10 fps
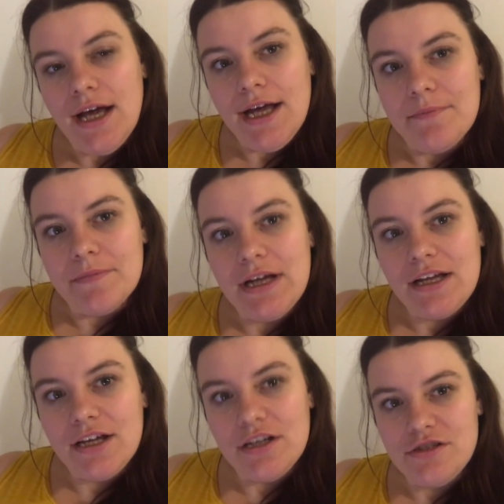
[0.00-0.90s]
I'm
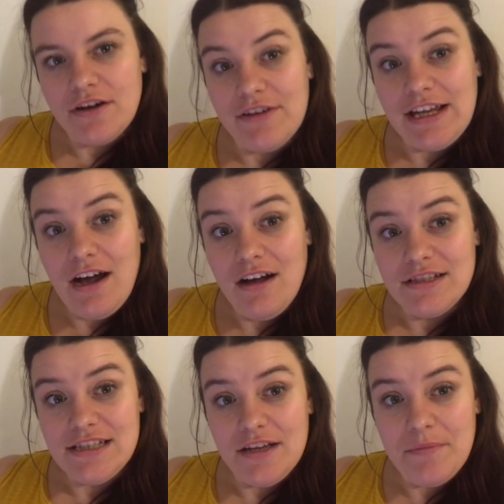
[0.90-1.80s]
gonna try really
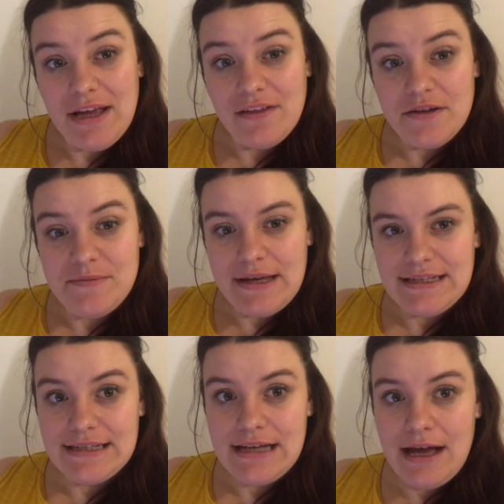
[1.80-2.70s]
hard to pick those pieces